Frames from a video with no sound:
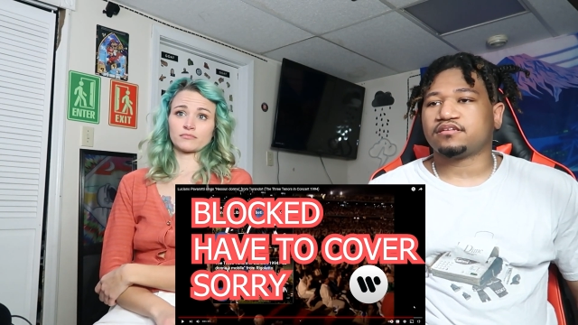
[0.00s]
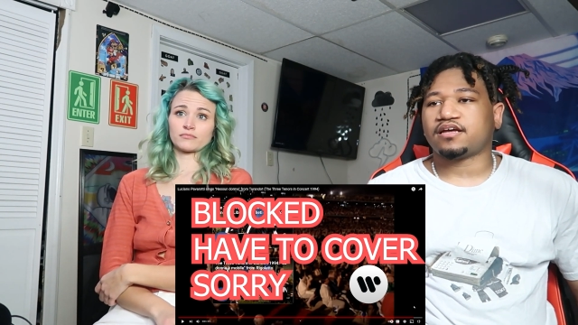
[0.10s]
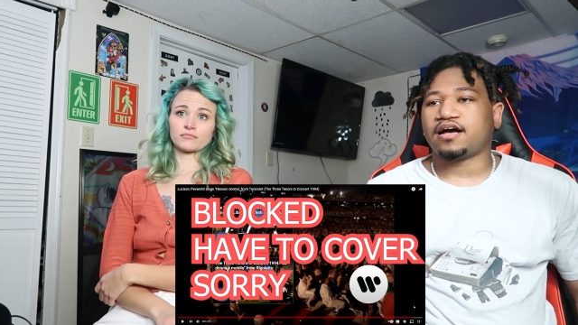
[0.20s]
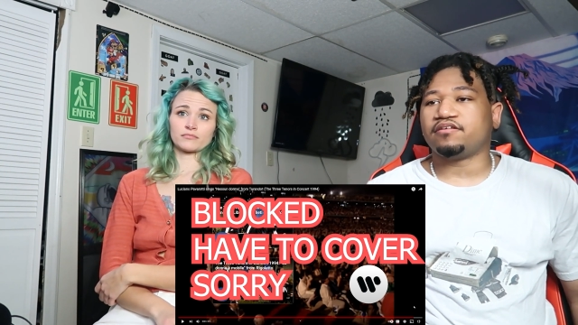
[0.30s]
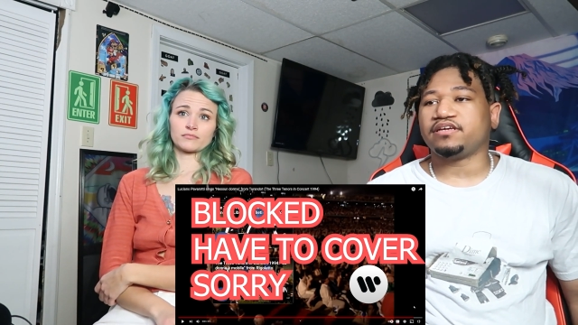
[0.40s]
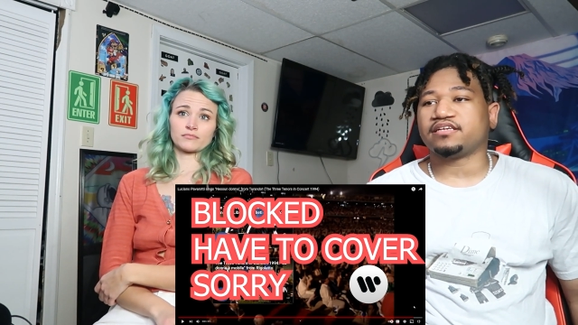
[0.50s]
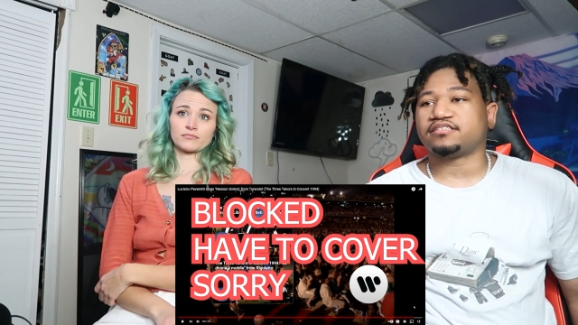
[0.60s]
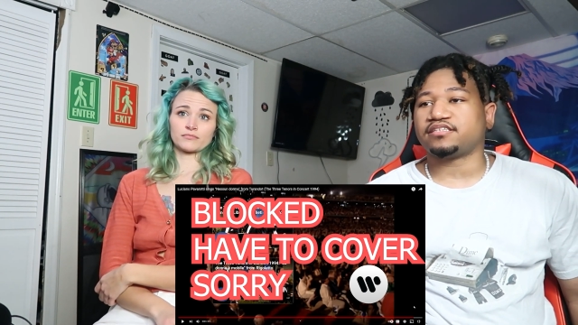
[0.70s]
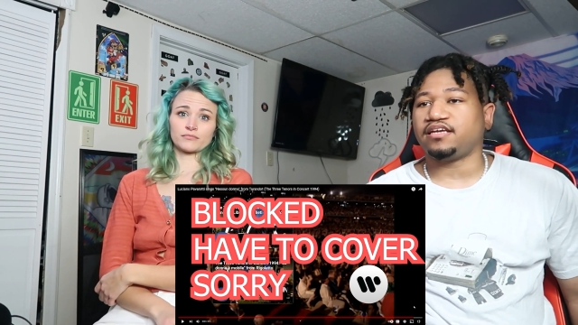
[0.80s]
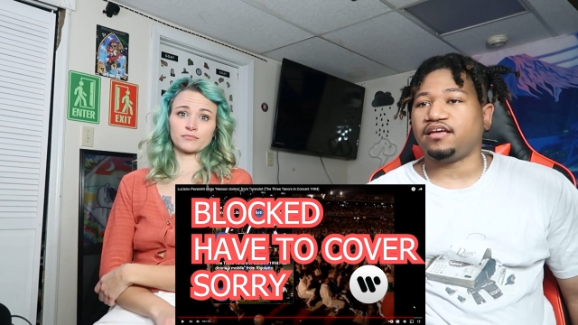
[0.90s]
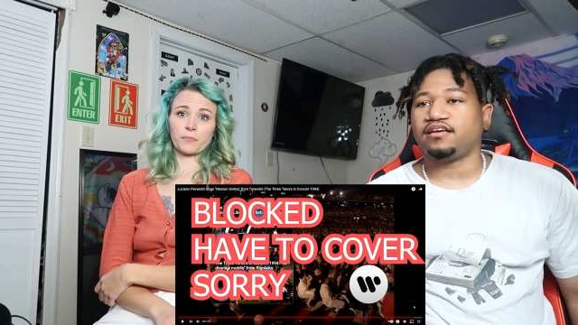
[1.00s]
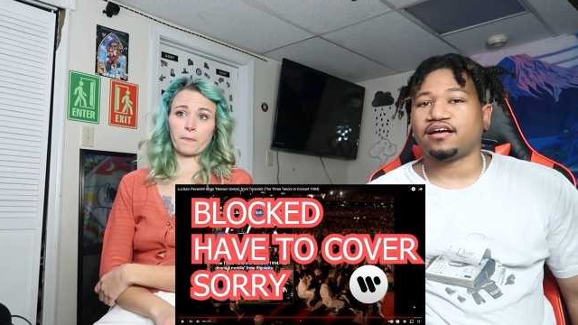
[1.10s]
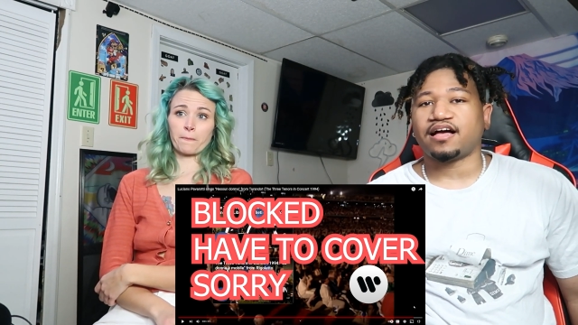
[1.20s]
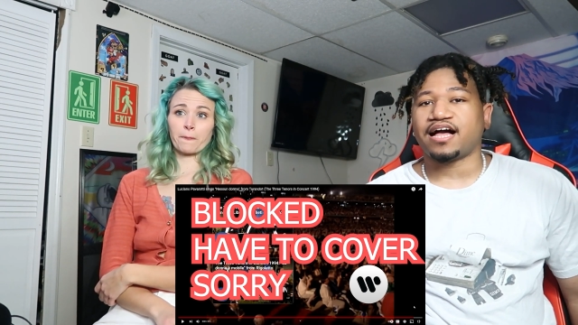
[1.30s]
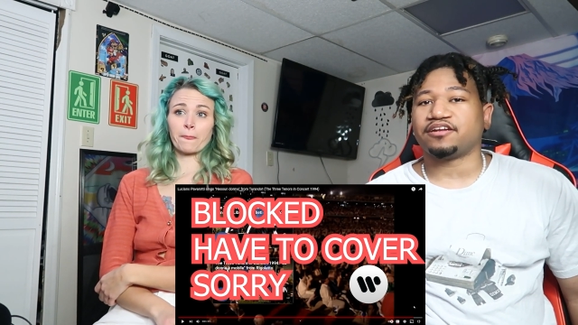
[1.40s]
Speaker 1: How he can sing,
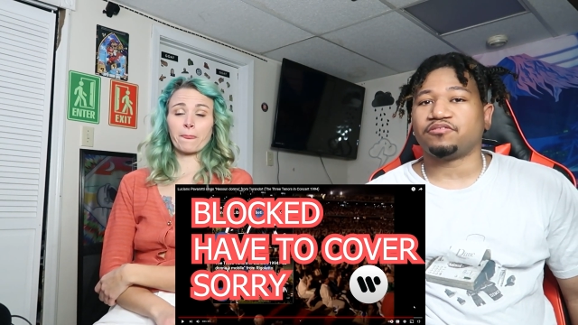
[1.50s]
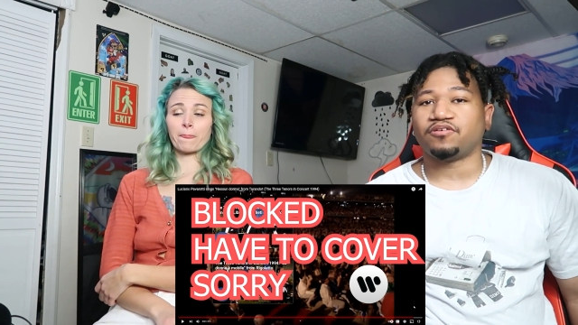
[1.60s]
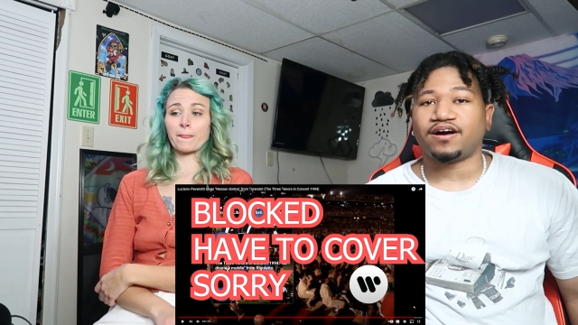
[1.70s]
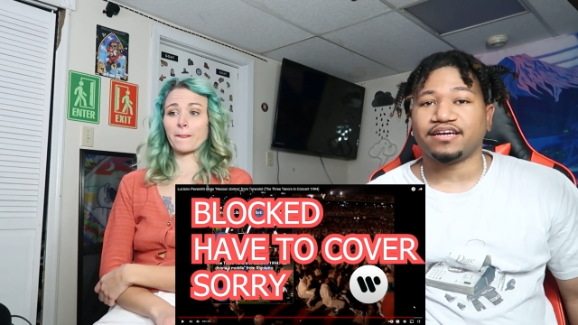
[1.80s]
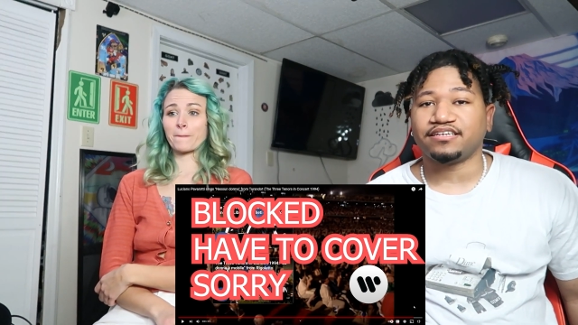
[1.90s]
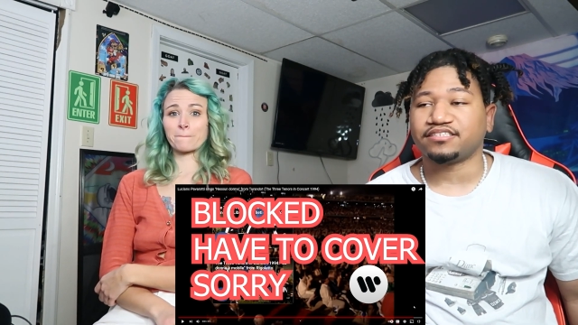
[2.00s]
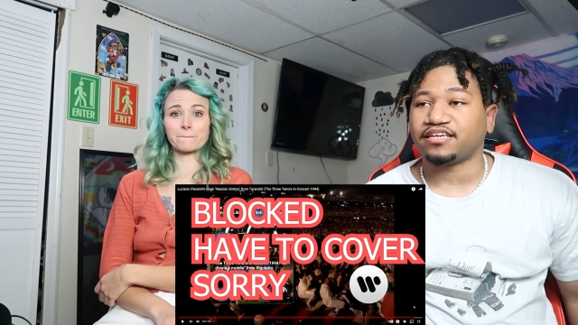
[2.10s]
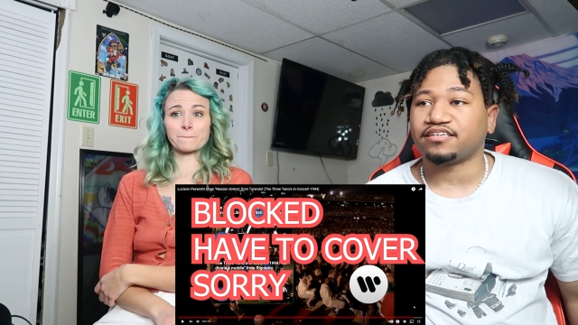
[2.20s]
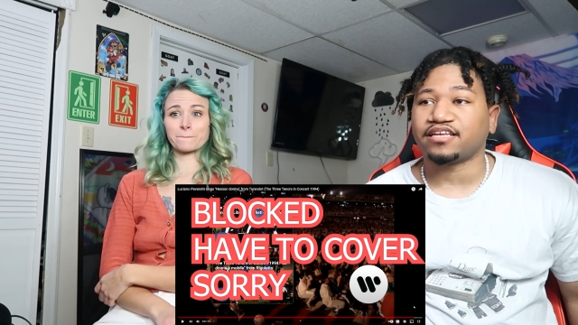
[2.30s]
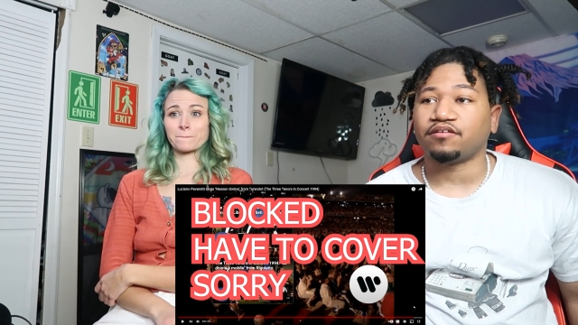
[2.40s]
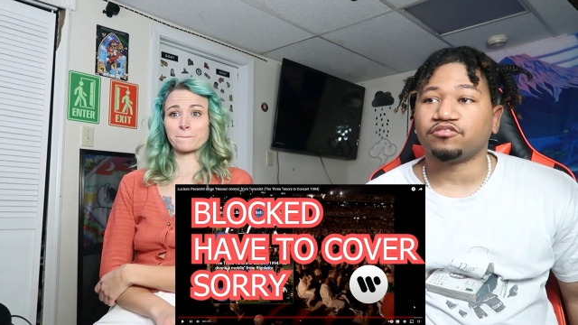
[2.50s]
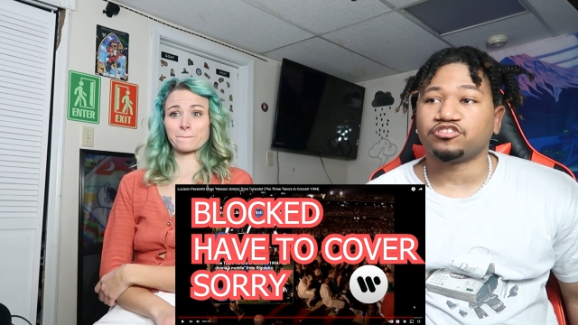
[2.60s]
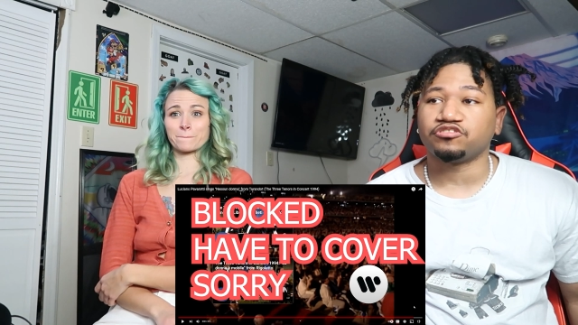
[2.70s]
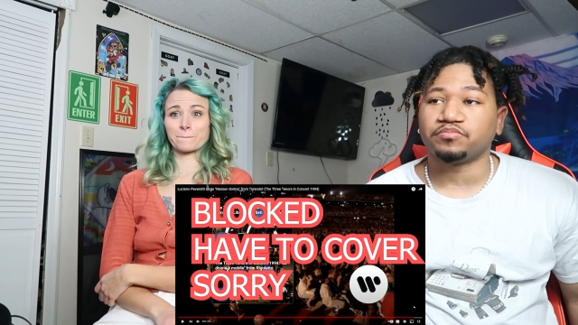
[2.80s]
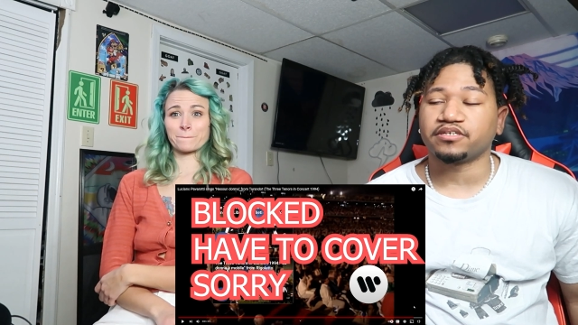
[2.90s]
I don't know how he can sing because that was
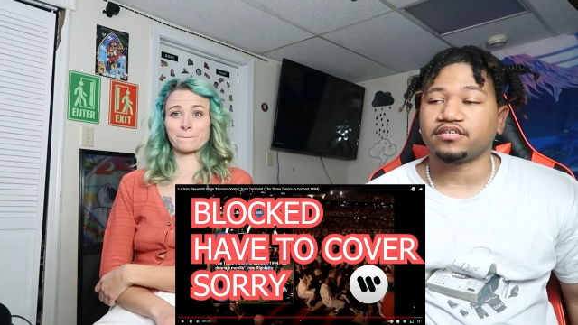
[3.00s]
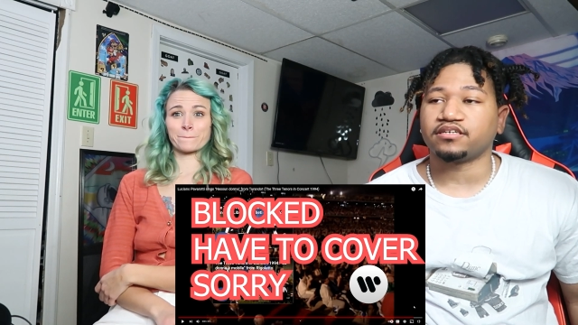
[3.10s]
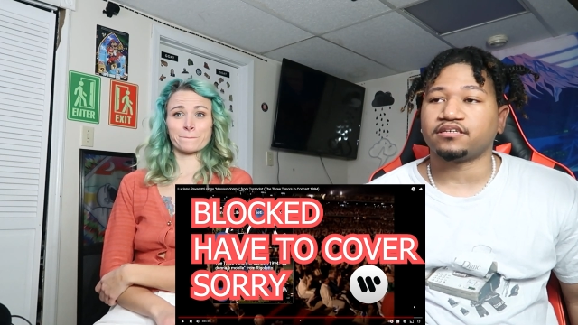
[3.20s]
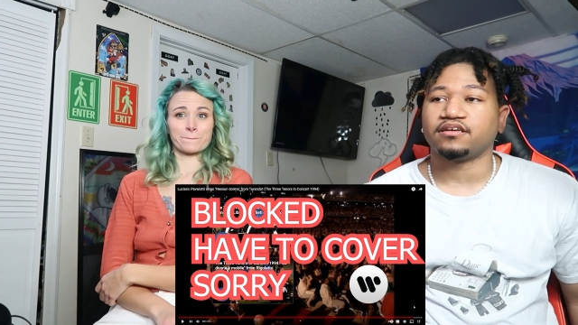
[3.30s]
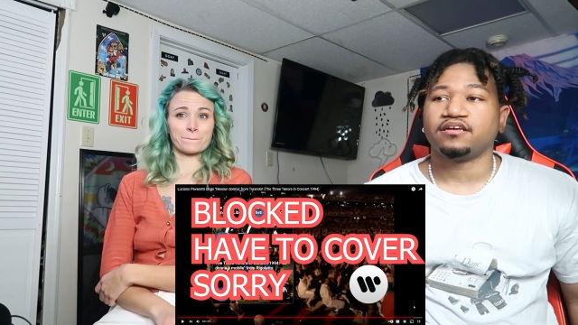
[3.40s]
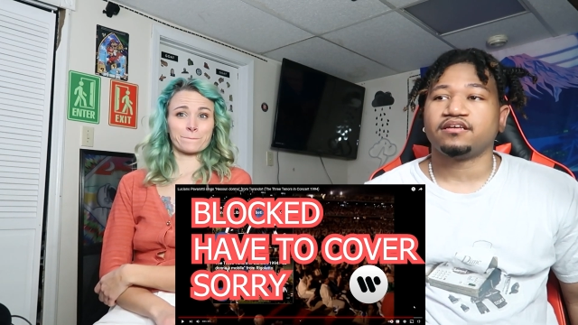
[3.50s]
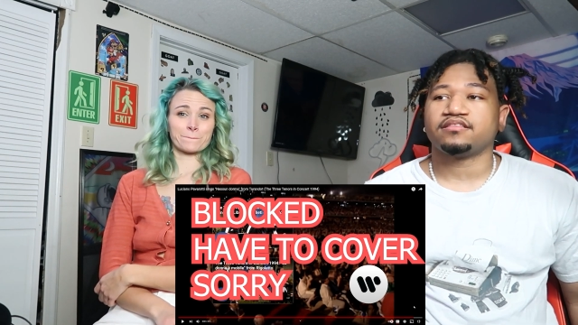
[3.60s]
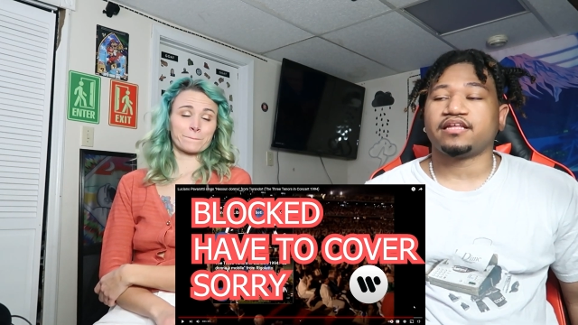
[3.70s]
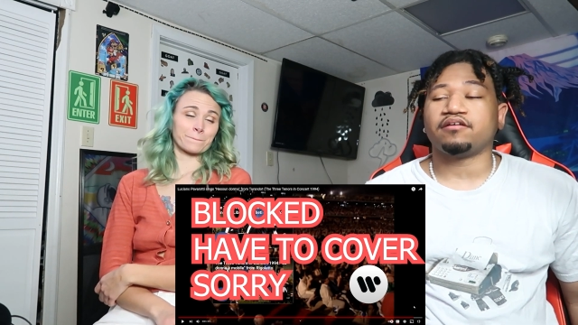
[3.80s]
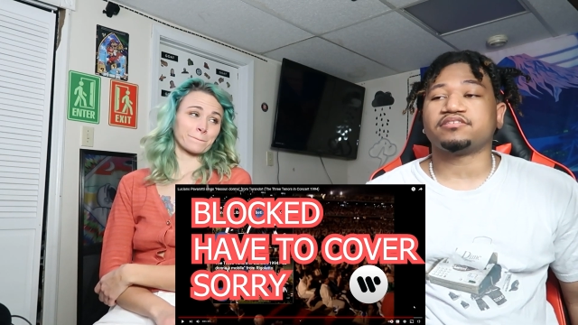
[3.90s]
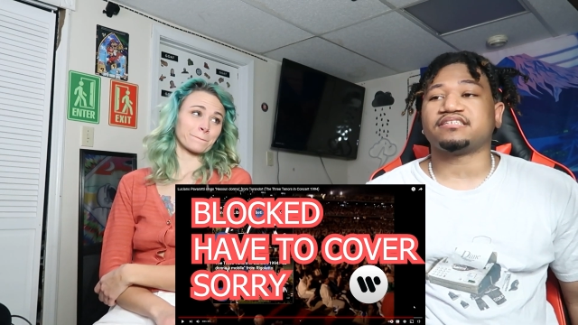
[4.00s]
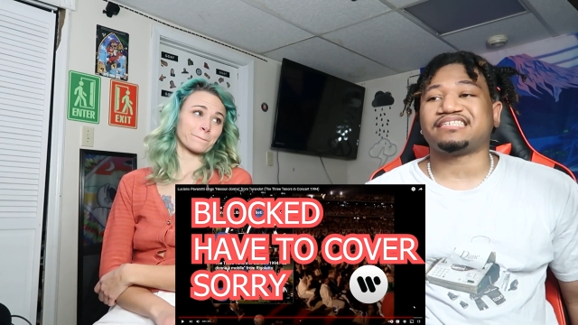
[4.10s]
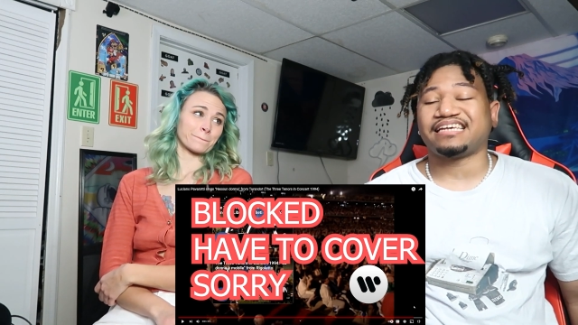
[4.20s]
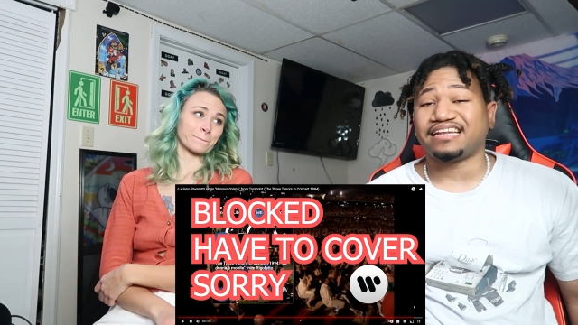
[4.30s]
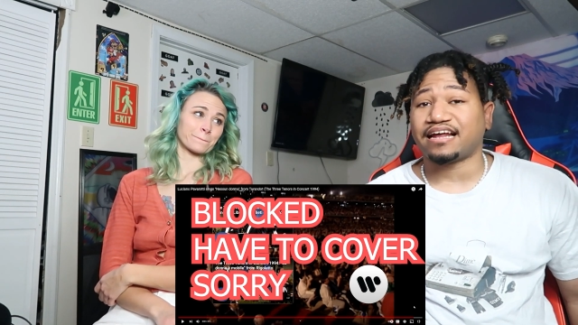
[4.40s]
super good. That was a
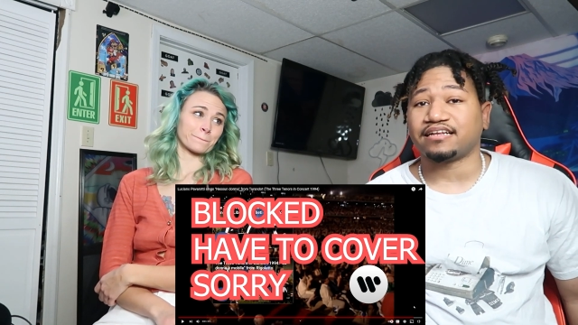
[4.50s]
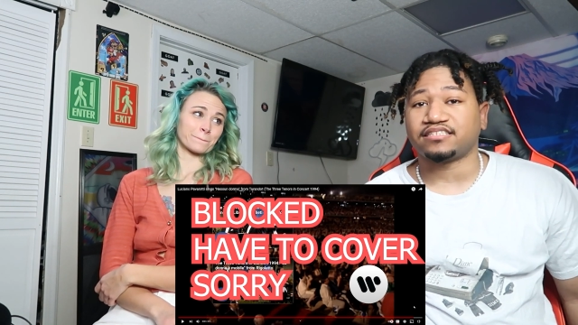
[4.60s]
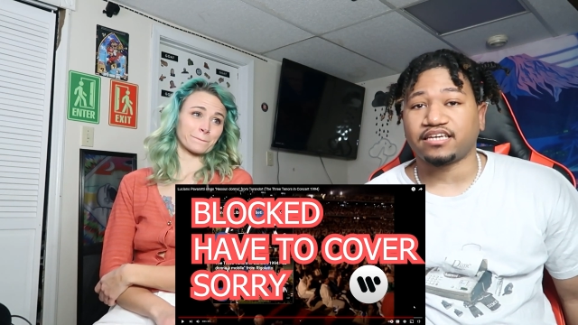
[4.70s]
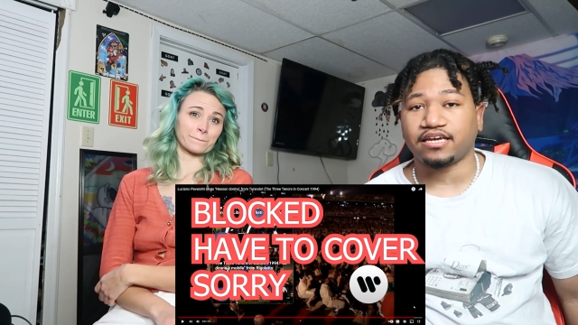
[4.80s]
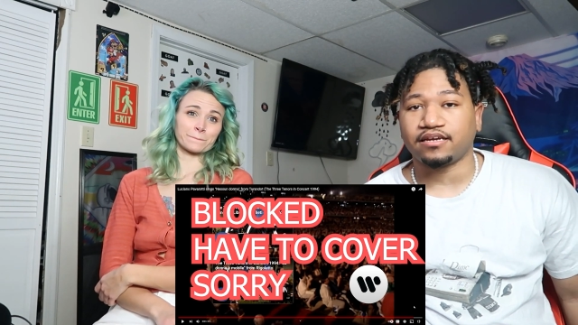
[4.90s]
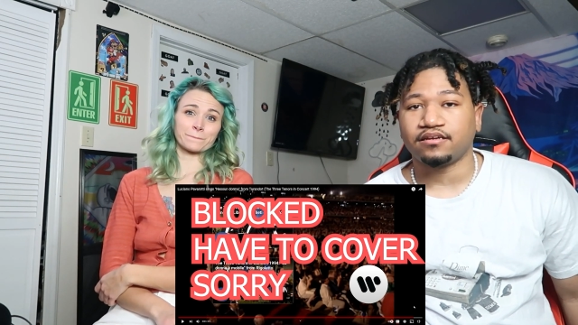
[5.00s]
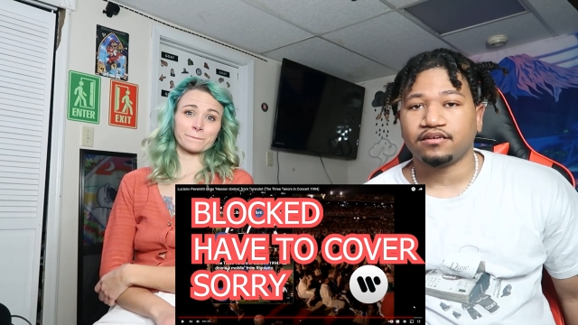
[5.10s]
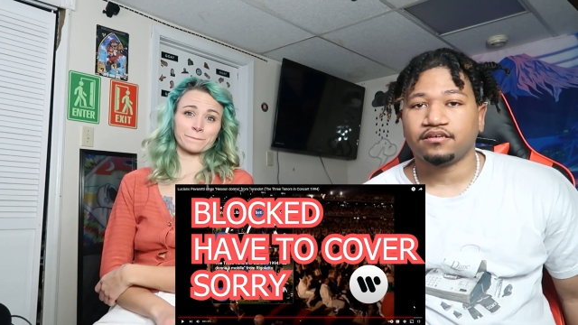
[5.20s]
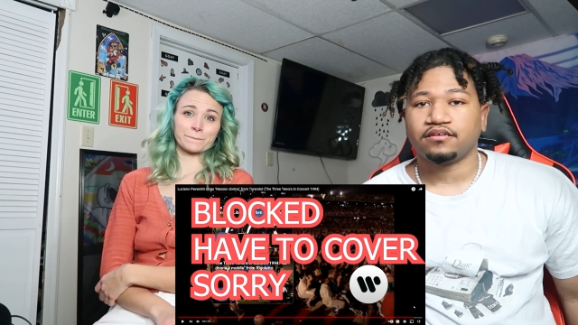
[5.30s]
ten out of ten.